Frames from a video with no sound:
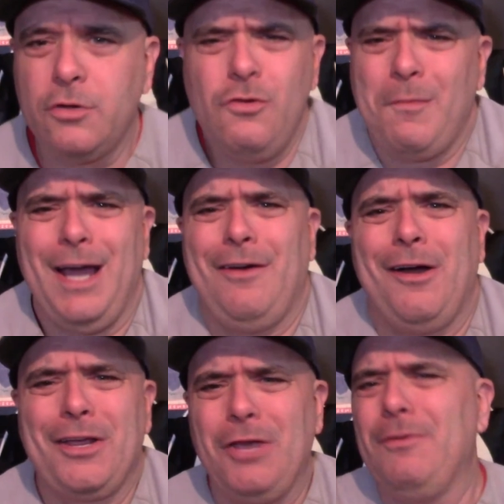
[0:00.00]
who might
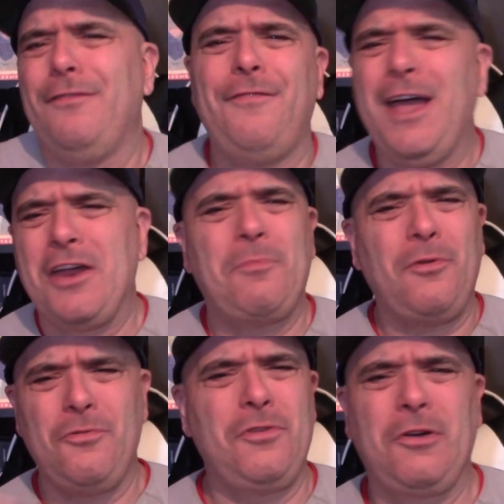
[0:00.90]
argue with a fan
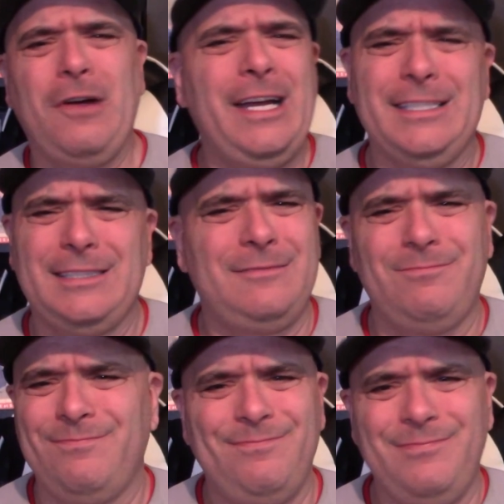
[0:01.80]
about who the greatest,
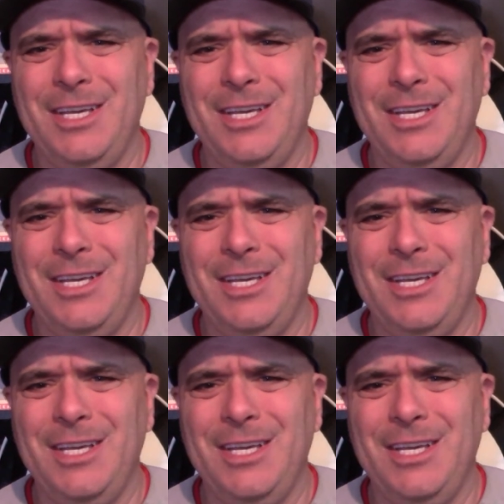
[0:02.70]
you